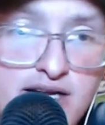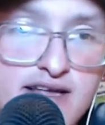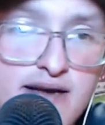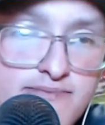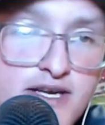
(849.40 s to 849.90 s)

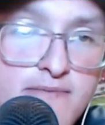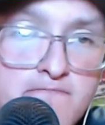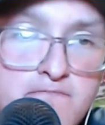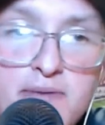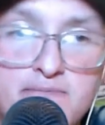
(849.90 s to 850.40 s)
them to
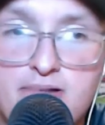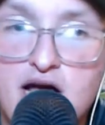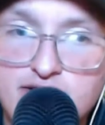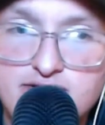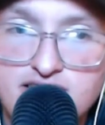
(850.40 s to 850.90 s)
be
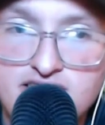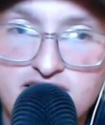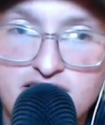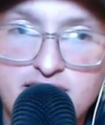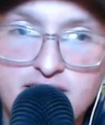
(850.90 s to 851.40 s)
better this
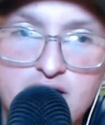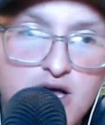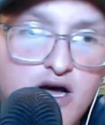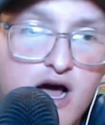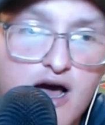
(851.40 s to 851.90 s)
year.
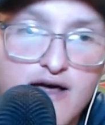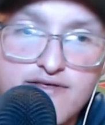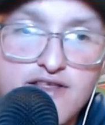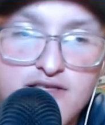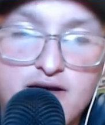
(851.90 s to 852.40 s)
I
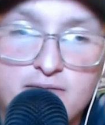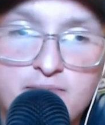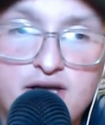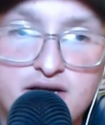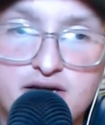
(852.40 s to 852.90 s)
think they'll
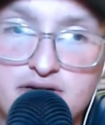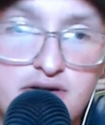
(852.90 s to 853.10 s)
be a